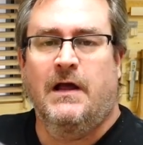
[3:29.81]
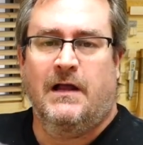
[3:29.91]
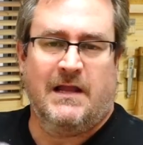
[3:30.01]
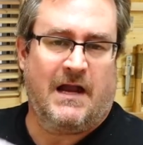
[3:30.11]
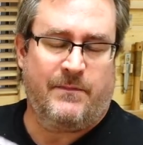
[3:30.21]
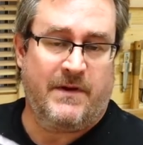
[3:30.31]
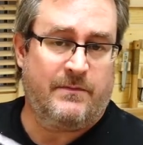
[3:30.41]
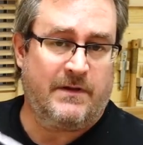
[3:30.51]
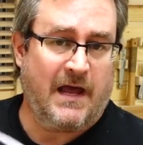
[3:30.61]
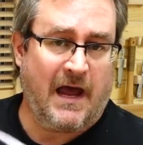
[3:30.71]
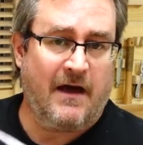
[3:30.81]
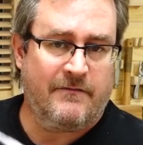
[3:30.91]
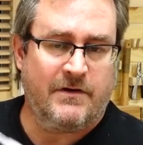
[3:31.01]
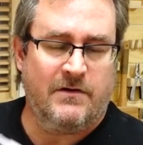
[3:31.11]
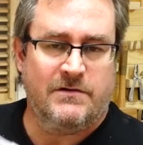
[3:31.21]
a lot of people
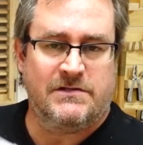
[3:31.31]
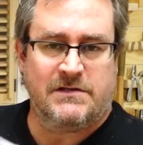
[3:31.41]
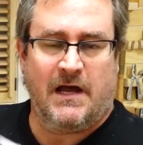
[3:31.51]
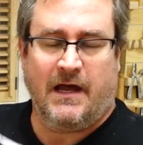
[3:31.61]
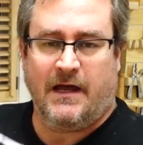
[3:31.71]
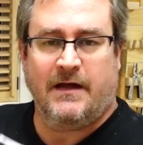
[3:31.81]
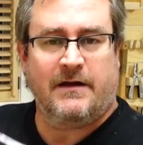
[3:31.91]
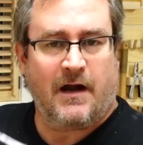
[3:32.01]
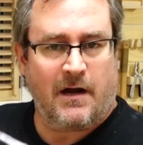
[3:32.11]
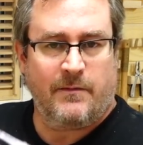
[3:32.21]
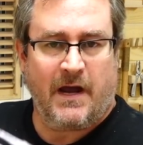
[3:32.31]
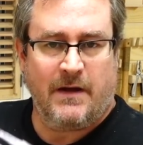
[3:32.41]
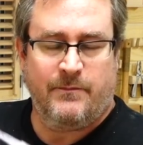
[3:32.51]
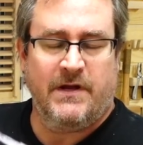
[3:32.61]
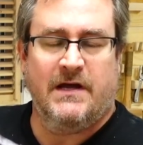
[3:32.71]
have those uh,
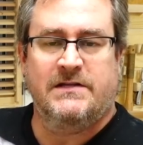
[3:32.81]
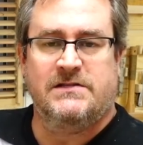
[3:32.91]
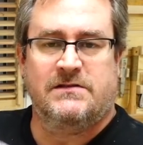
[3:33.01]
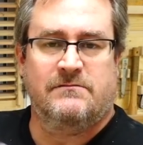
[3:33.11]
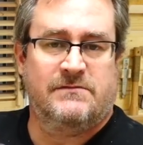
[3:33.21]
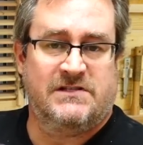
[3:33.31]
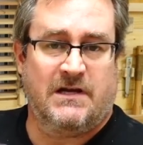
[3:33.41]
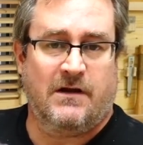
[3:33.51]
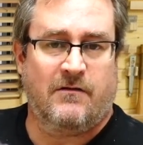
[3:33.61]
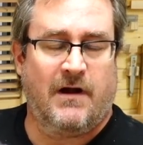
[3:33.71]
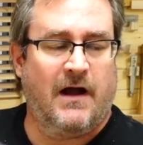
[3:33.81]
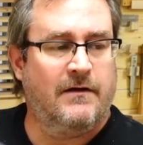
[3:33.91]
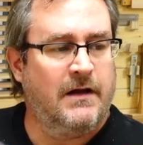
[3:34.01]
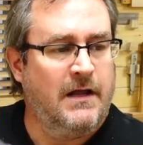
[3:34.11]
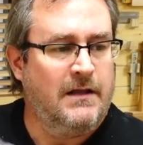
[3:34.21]
carbide bits sitting around.